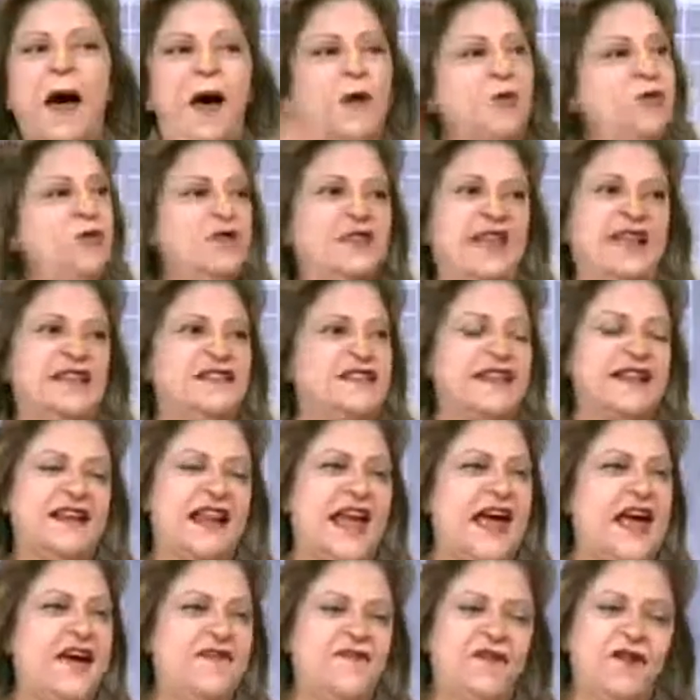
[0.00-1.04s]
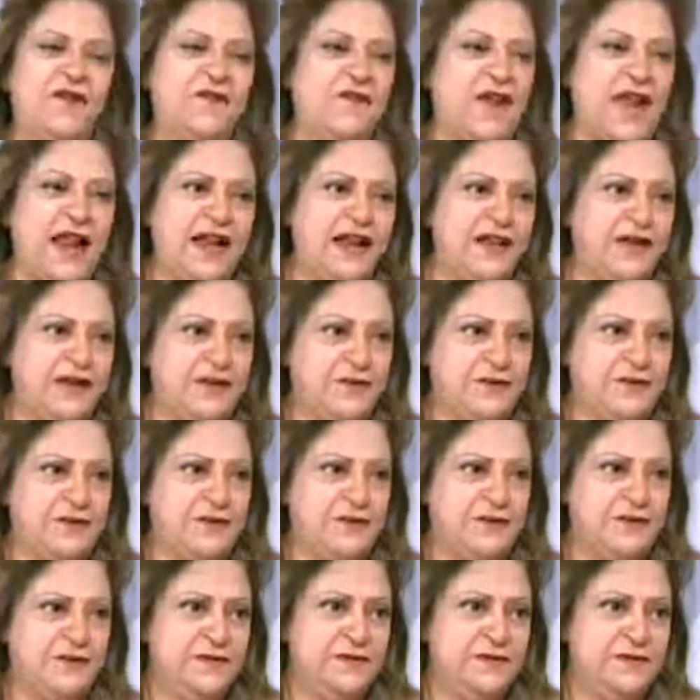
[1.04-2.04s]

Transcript: the pound doesn't have a value.